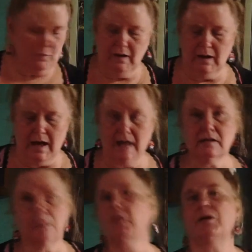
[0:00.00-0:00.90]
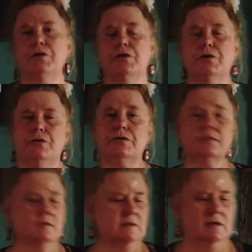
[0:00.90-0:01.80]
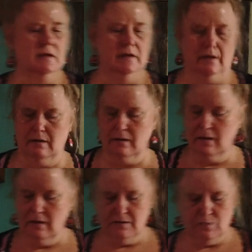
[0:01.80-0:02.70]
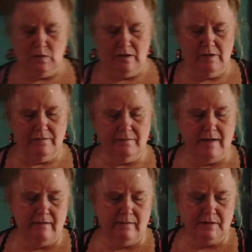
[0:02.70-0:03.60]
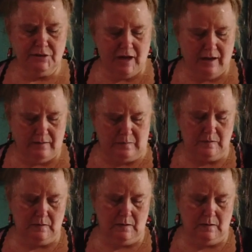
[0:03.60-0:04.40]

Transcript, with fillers: the glass I'm going to use is one of my favorite shapes